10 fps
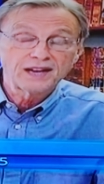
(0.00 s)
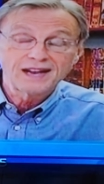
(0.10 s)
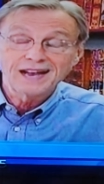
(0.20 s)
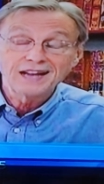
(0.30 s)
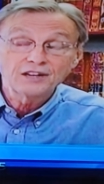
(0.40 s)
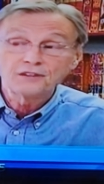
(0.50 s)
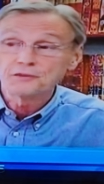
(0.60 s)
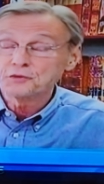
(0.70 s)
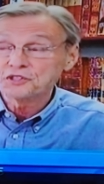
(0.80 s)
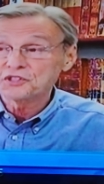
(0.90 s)
I don't know
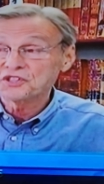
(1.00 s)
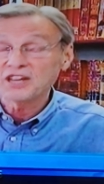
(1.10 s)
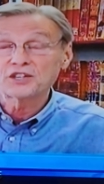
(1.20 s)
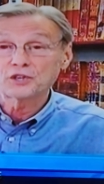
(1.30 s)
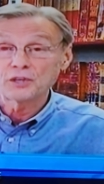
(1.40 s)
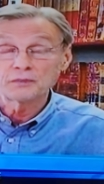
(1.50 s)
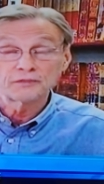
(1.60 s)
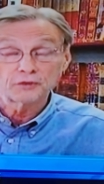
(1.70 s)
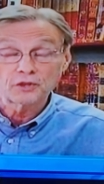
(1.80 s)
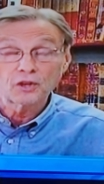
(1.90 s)
if it was a century,
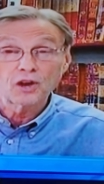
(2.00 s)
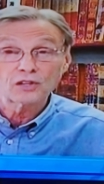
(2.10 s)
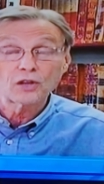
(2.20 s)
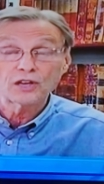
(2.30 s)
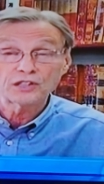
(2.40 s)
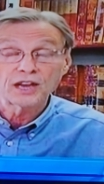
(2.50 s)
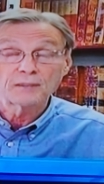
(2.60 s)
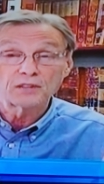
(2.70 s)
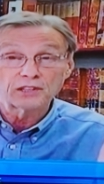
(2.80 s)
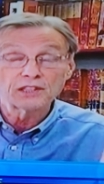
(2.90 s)
but for a long, long
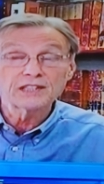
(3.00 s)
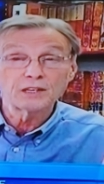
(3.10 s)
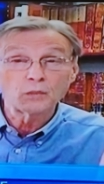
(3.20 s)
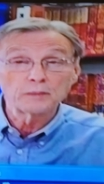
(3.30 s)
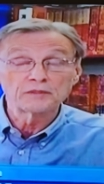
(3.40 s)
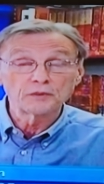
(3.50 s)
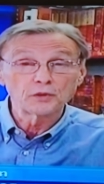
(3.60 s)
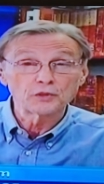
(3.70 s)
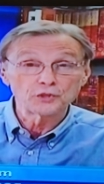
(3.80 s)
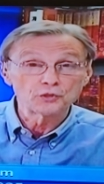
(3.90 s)
time, the League of Women
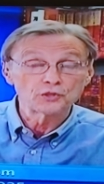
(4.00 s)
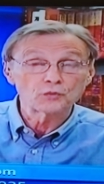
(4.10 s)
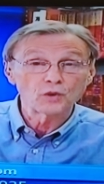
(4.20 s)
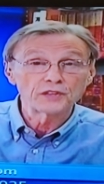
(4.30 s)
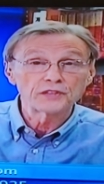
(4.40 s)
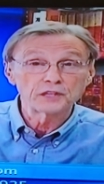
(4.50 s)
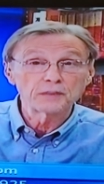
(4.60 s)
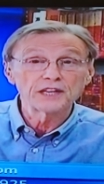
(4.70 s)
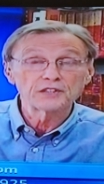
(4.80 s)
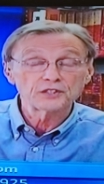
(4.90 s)
Voters used to run the
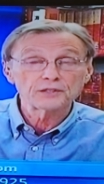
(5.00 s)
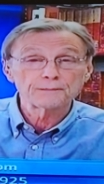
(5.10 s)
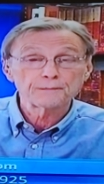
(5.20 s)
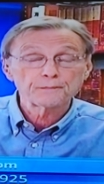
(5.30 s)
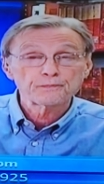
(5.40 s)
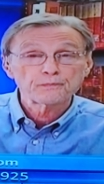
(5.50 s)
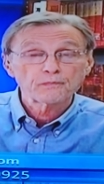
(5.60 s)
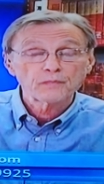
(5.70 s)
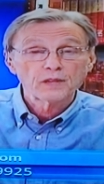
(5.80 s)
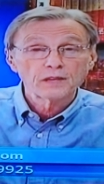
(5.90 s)
debates.
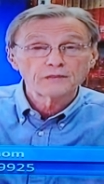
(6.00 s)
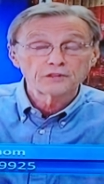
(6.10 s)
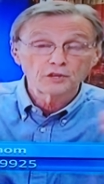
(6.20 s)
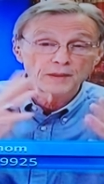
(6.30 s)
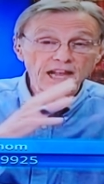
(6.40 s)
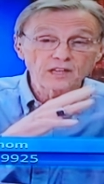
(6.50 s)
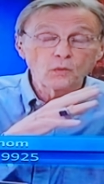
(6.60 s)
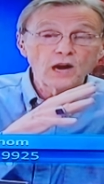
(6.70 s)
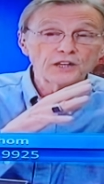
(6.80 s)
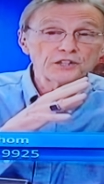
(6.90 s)
If you go back
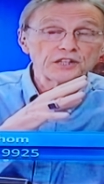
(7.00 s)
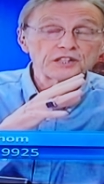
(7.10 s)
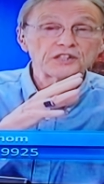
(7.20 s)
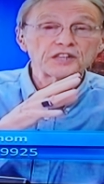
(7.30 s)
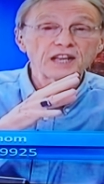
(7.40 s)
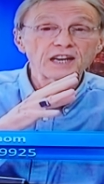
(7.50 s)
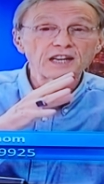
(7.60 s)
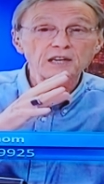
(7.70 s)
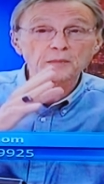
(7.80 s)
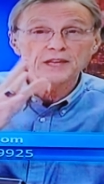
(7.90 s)
and watch the Nixon
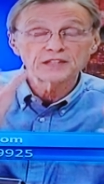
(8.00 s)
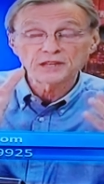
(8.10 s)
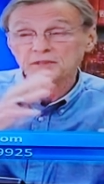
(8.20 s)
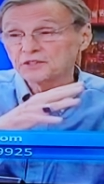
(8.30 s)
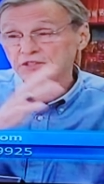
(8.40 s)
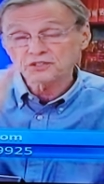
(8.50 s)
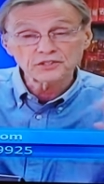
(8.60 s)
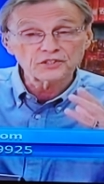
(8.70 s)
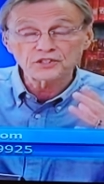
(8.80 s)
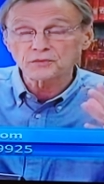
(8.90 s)
Kennedy debates, I mean, there's
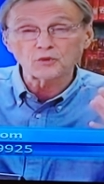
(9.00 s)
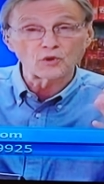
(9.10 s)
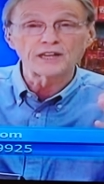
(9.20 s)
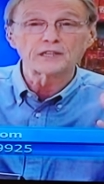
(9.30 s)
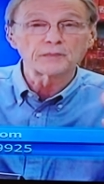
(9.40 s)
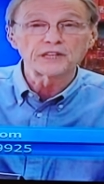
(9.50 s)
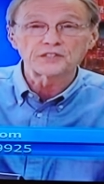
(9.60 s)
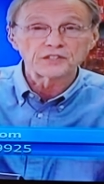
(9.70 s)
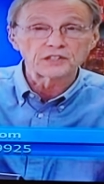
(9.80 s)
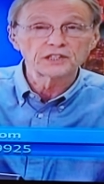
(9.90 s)
just some great
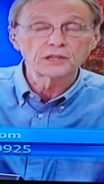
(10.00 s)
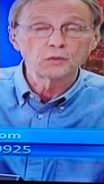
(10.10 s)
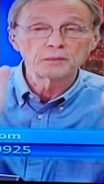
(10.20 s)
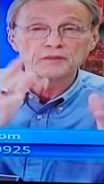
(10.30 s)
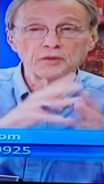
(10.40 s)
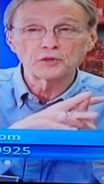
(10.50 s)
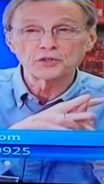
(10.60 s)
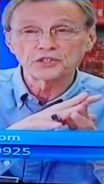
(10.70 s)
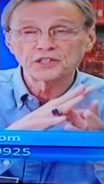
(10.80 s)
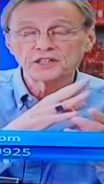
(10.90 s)
debates that the League of Women
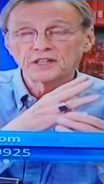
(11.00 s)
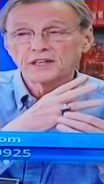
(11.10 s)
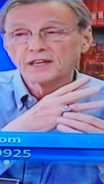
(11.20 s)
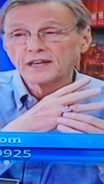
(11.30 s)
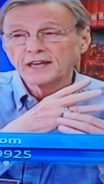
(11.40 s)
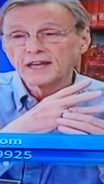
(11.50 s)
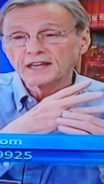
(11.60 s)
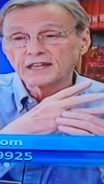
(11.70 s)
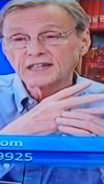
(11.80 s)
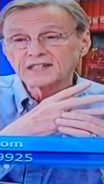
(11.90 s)
Voters did.
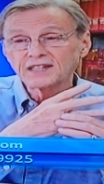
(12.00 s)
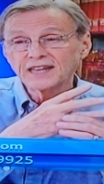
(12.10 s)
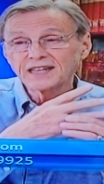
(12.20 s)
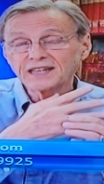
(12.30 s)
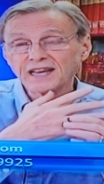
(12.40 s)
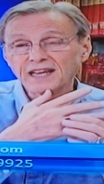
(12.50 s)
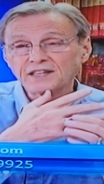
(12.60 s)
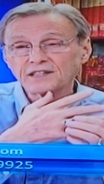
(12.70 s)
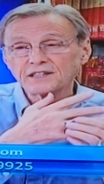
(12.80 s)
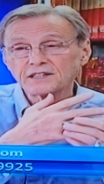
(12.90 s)
And in
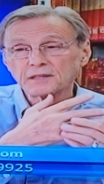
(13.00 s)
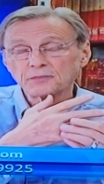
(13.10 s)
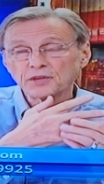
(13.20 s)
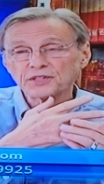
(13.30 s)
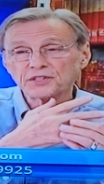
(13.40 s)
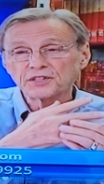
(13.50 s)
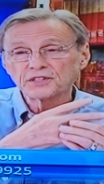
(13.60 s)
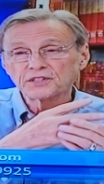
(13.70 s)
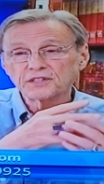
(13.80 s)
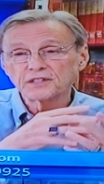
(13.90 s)
1988, uh, President, uh,